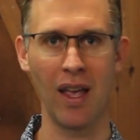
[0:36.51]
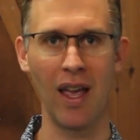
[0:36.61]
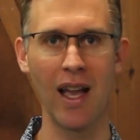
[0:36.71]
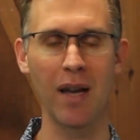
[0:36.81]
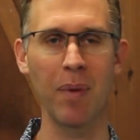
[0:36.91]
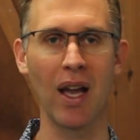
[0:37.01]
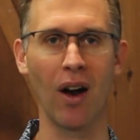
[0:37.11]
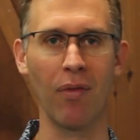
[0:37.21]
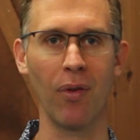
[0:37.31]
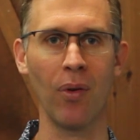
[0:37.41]
it can be
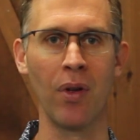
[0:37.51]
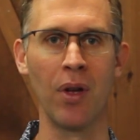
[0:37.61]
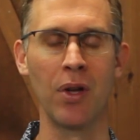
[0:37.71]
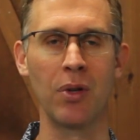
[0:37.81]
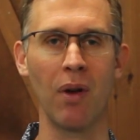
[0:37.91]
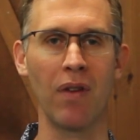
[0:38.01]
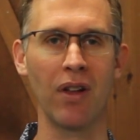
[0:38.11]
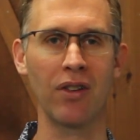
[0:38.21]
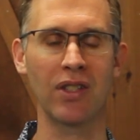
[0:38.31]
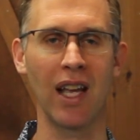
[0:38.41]
helpful to have an
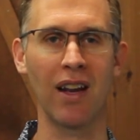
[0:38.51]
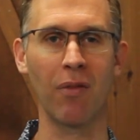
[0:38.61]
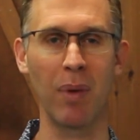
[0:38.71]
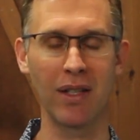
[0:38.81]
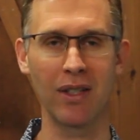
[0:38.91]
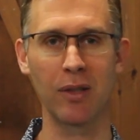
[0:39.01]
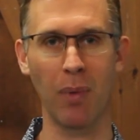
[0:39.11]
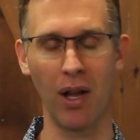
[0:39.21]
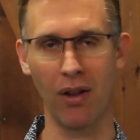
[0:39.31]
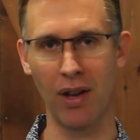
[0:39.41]
understanding of basic
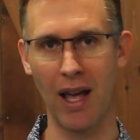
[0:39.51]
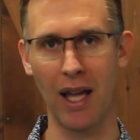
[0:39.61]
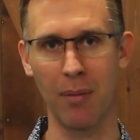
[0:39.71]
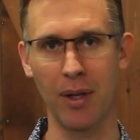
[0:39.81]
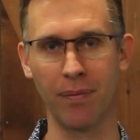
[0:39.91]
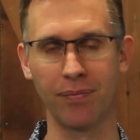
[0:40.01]
spinal anatomy.